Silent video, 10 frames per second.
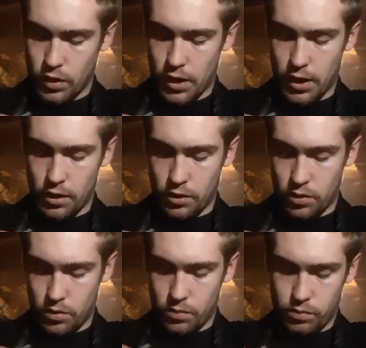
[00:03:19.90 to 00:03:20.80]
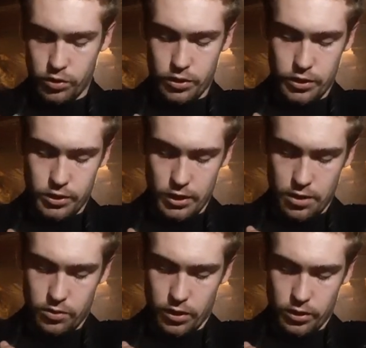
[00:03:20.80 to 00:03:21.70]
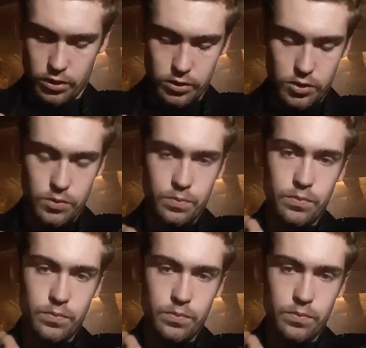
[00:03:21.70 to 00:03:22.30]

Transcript: and put these together like this.